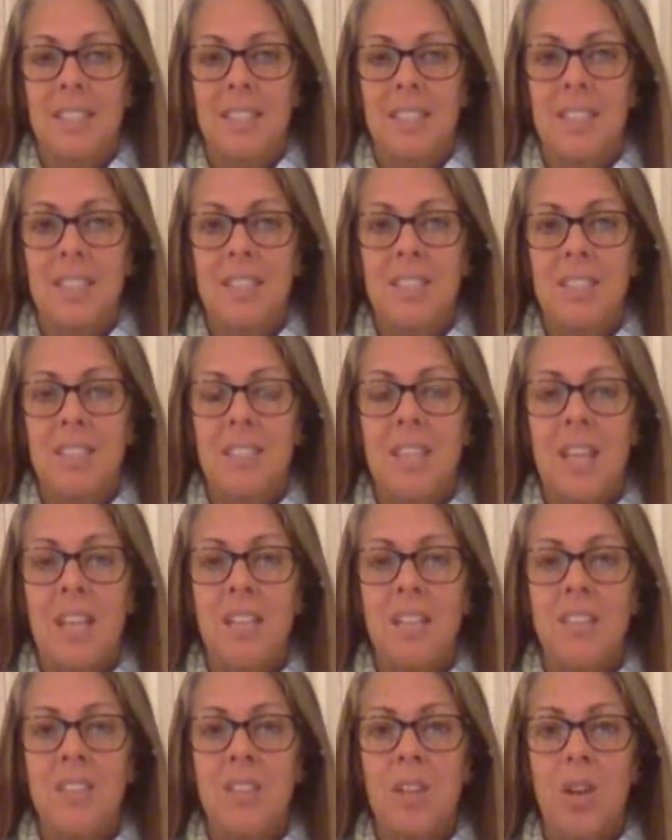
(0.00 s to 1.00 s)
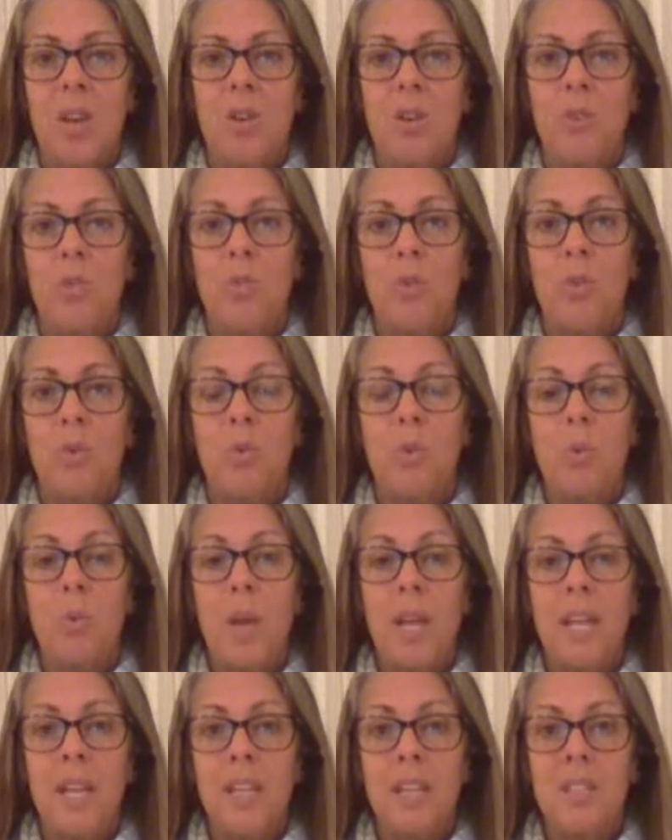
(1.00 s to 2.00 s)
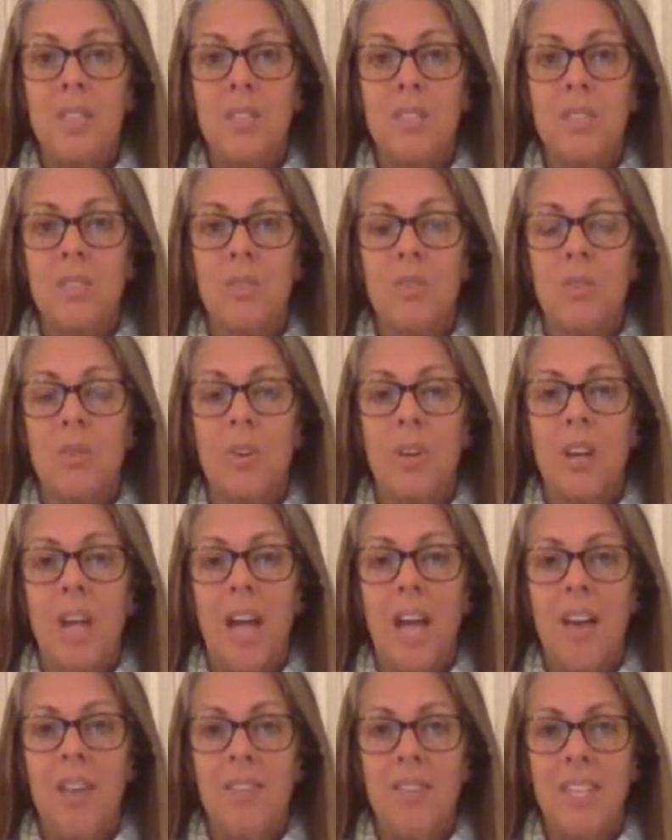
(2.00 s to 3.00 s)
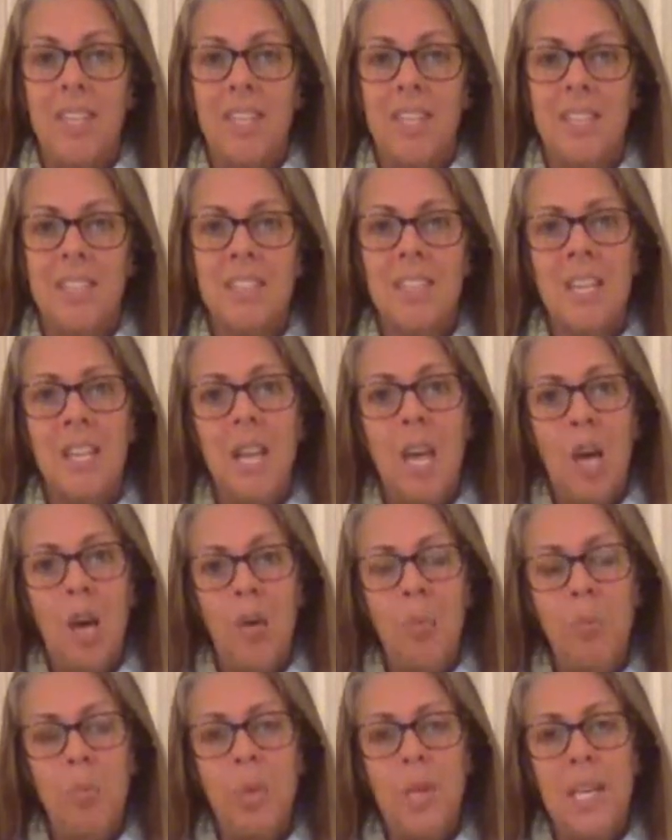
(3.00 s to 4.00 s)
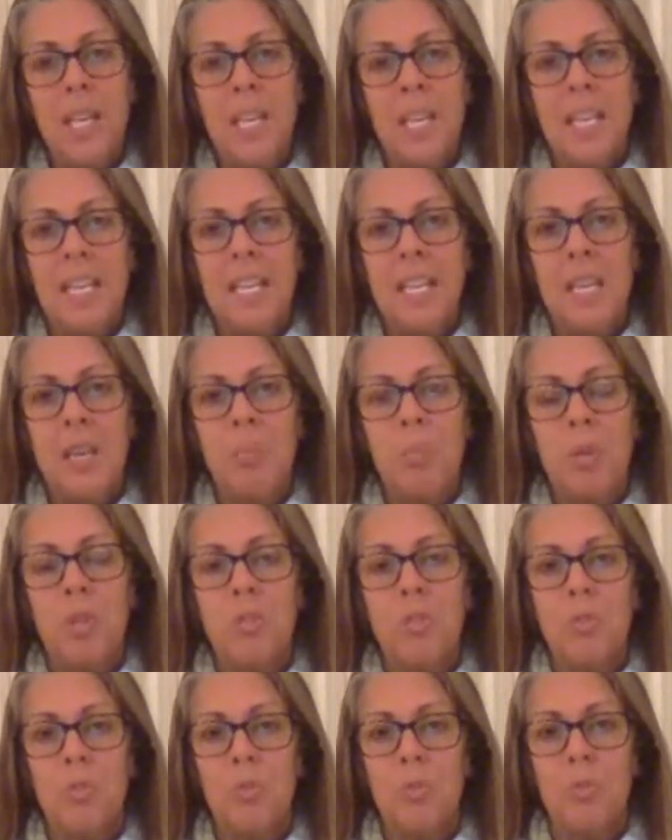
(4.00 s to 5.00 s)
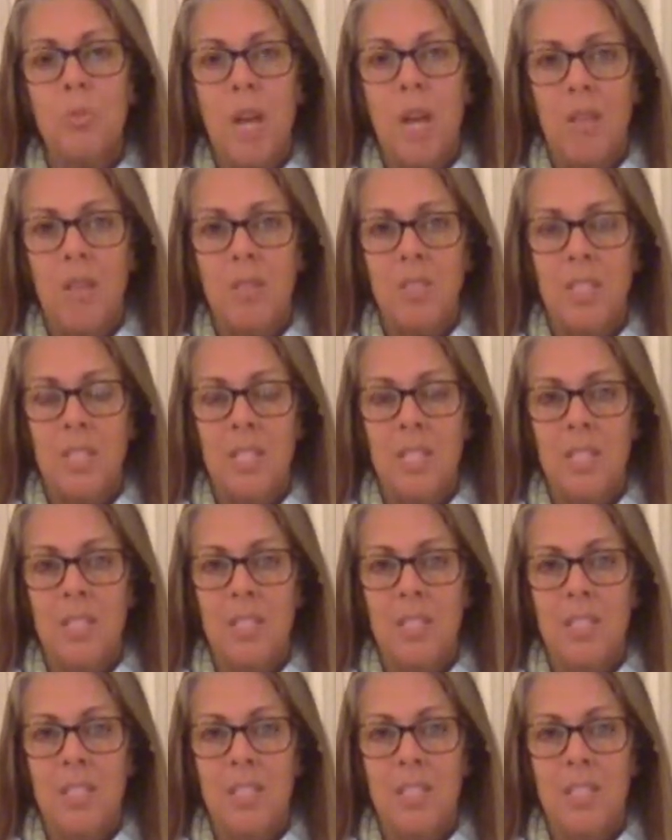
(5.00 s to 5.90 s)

The sense of weight or heaviness can help keep us grounded.